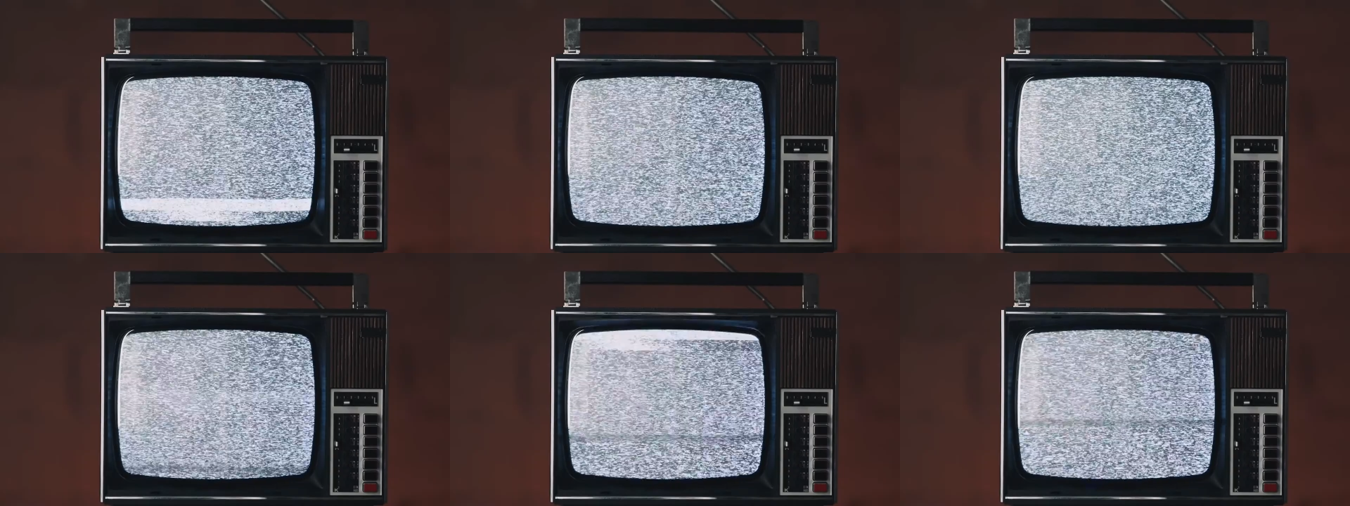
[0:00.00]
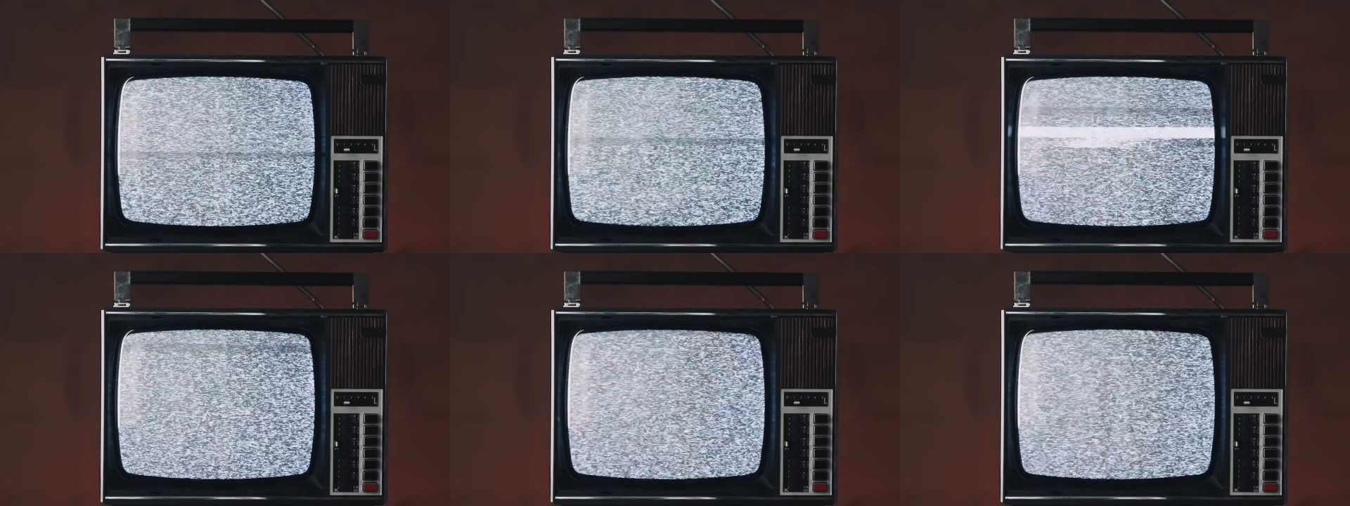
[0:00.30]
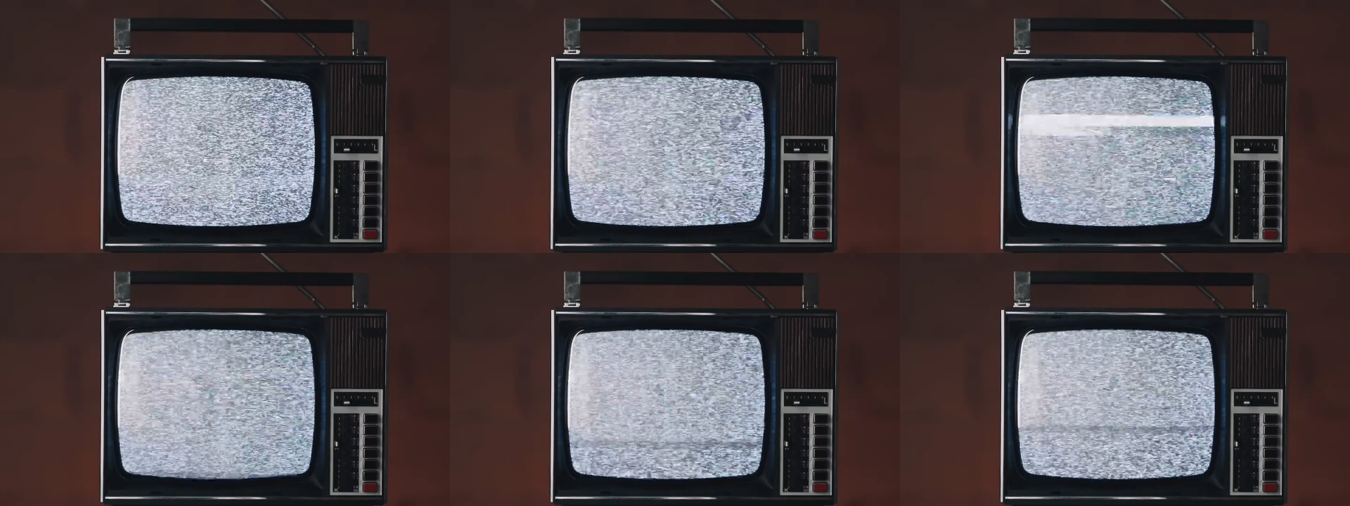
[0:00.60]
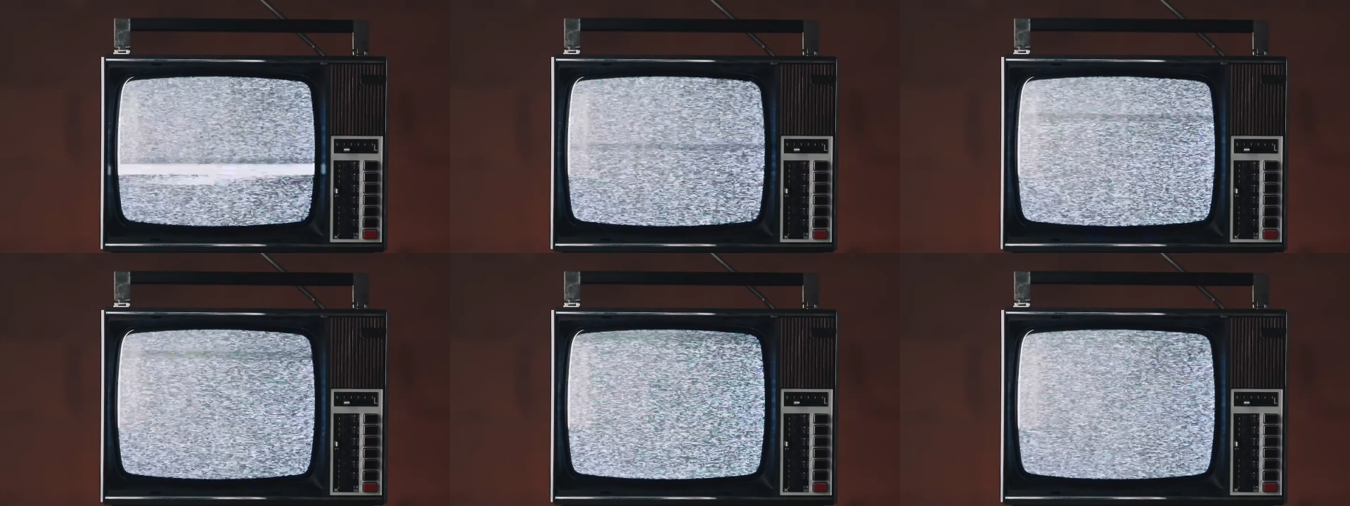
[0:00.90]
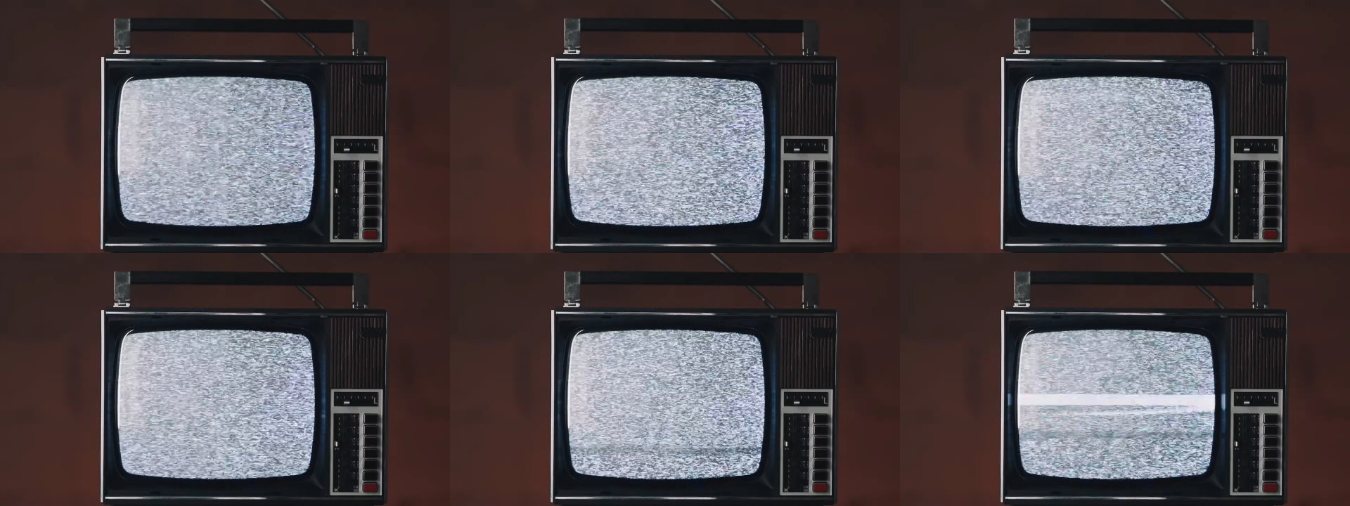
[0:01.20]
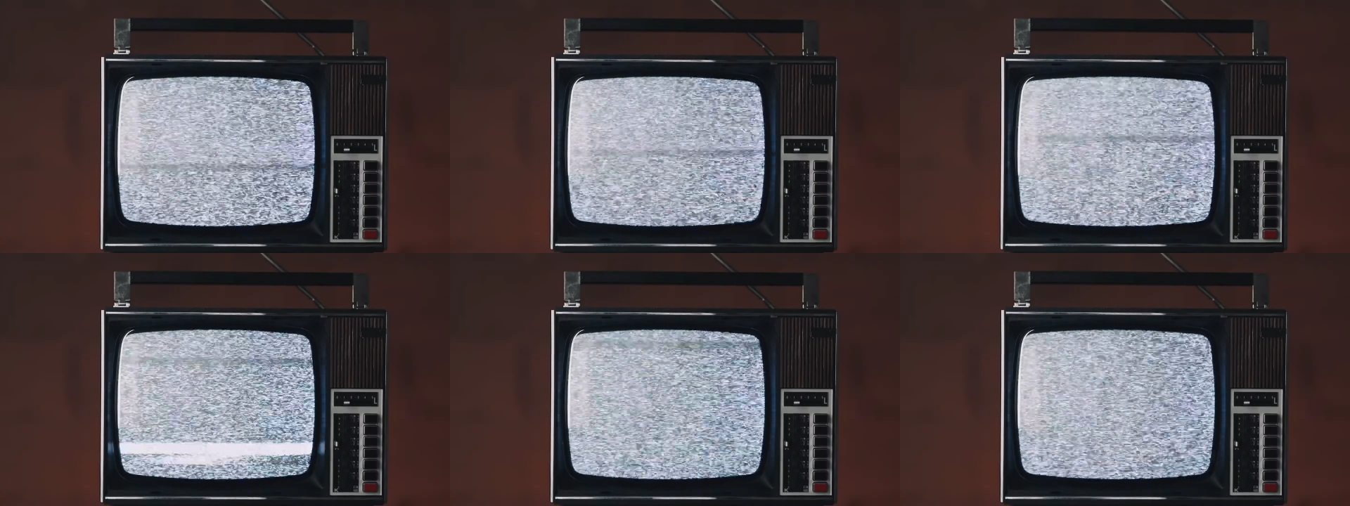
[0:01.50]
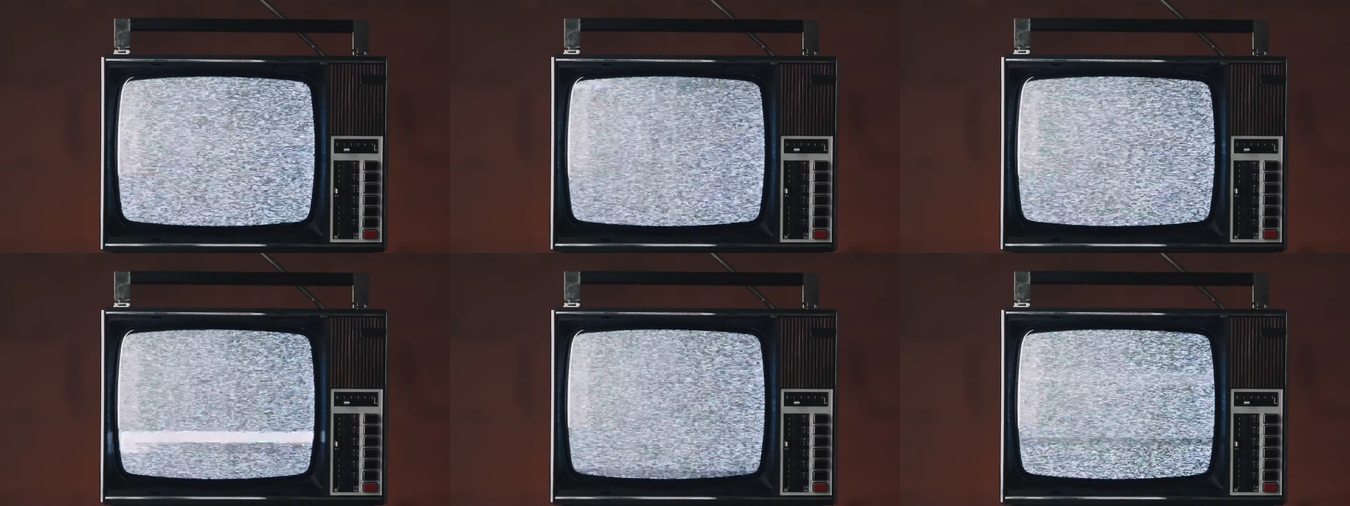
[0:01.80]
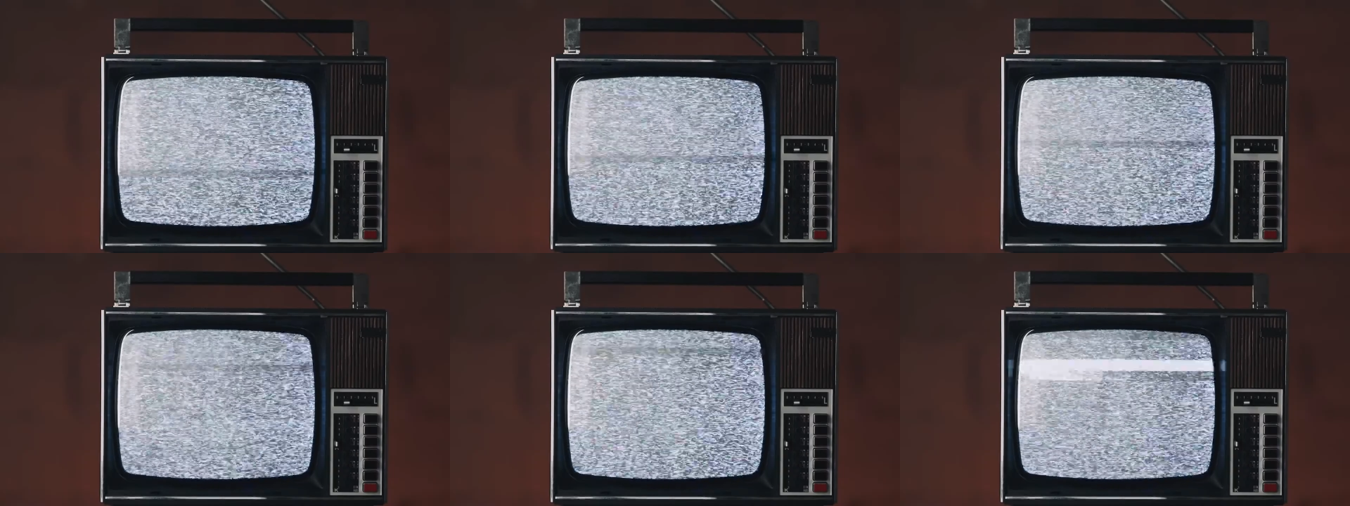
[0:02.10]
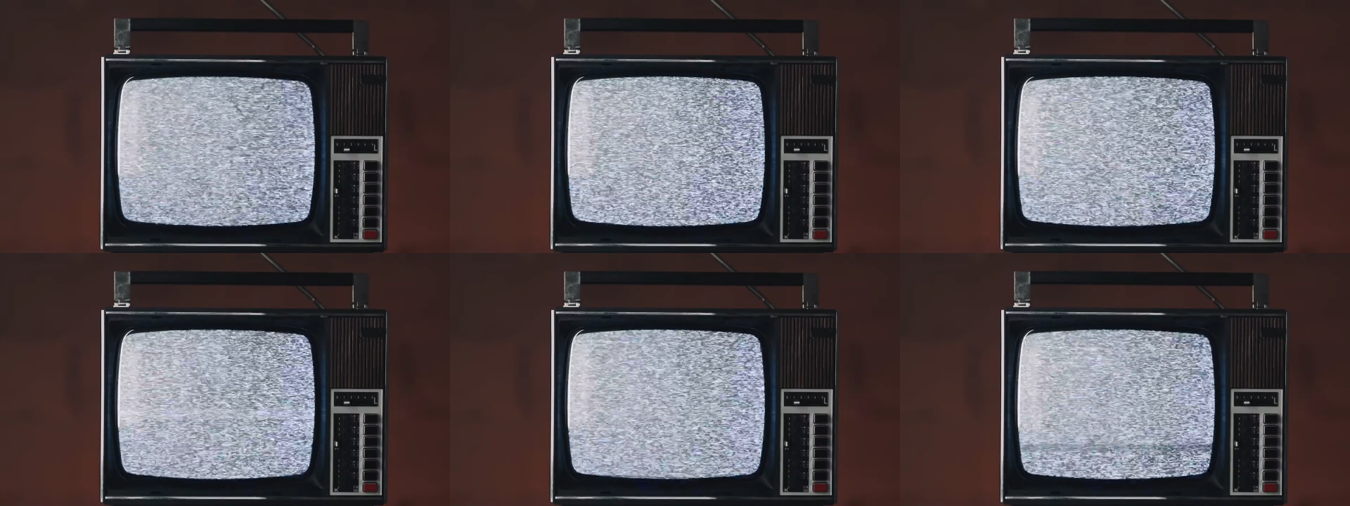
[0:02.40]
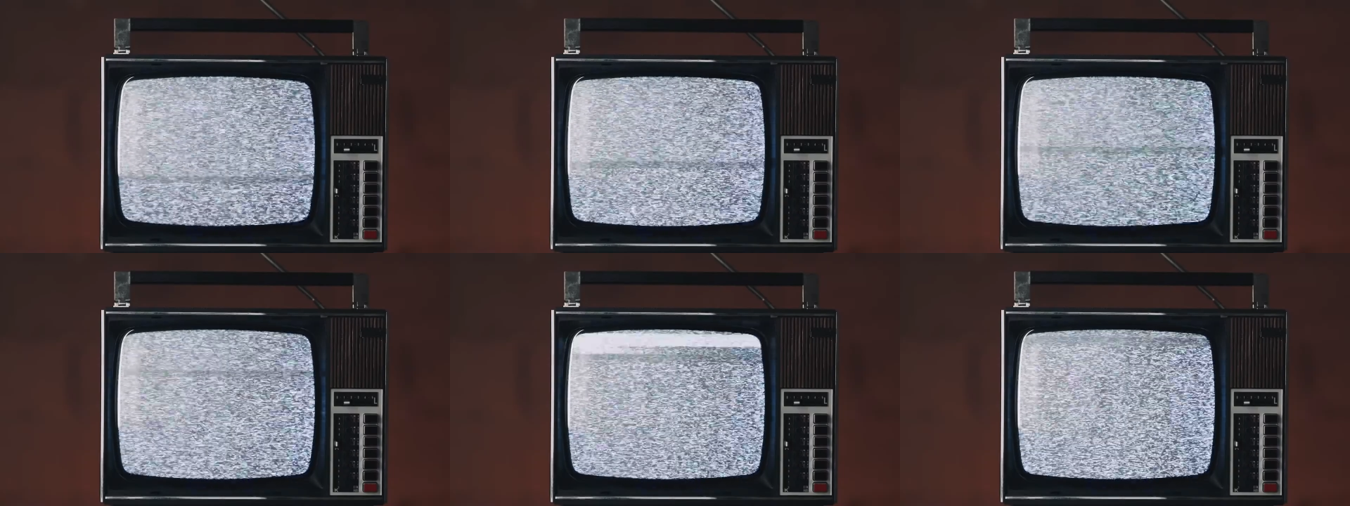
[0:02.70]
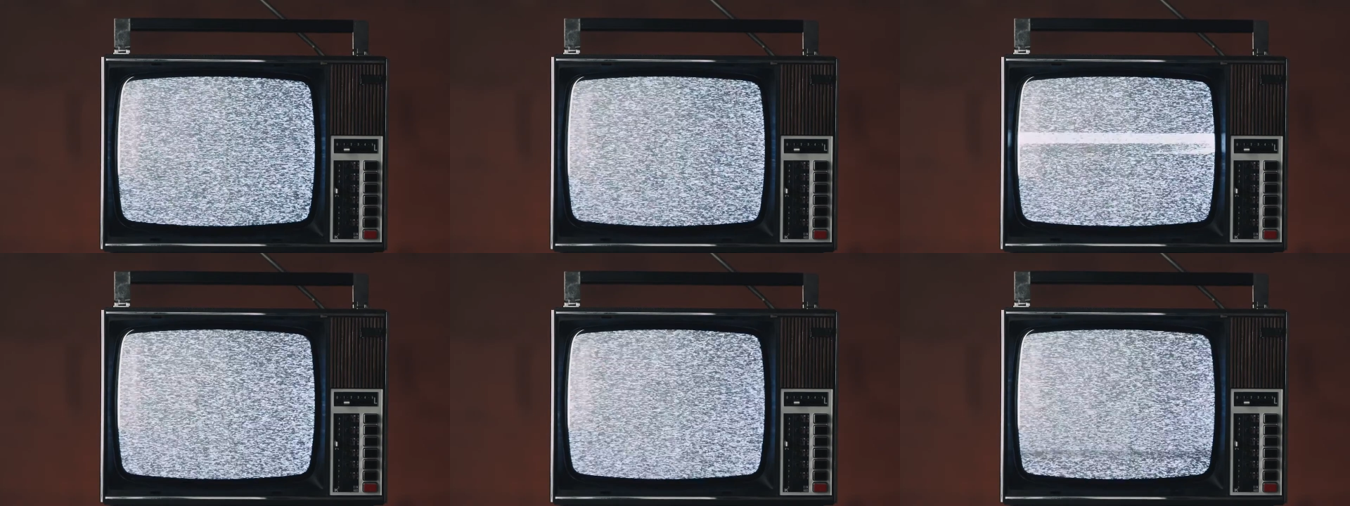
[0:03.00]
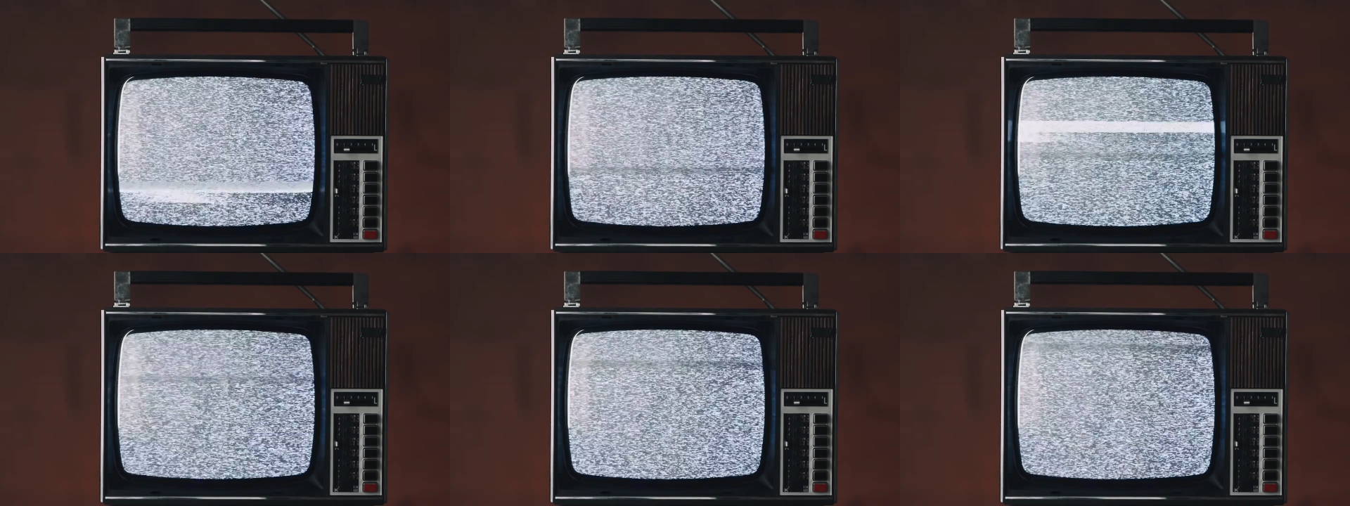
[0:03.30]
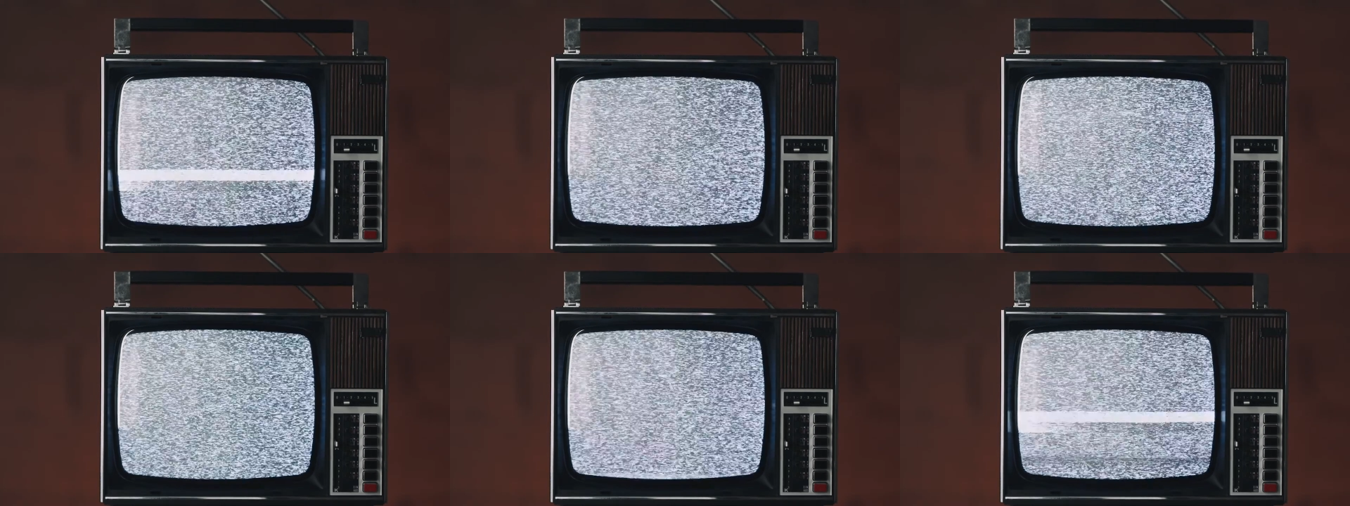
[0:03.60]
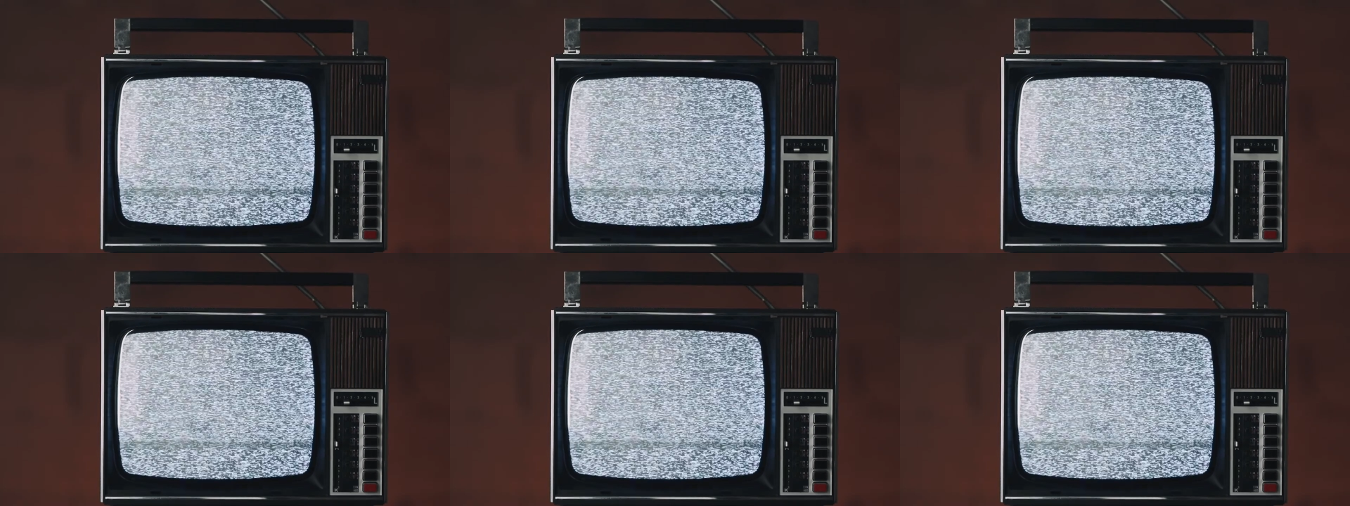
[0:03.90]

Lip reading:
Nobody's mouth can be seen.